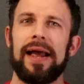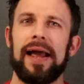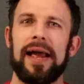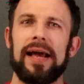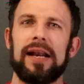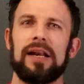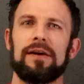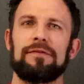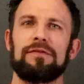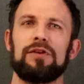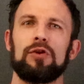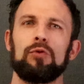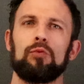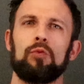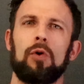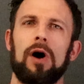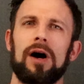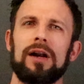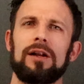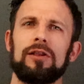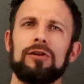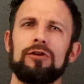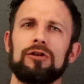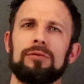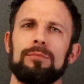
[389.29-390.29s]
And if you
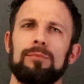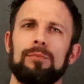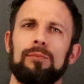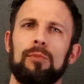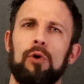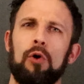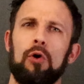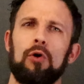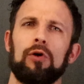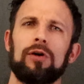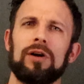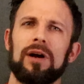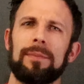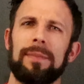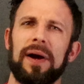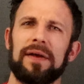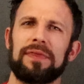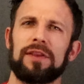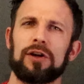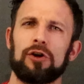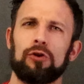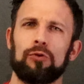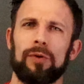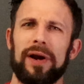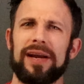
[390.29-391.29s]
wanna learn more
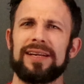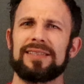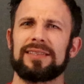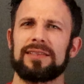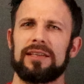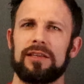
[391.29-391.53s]
about the great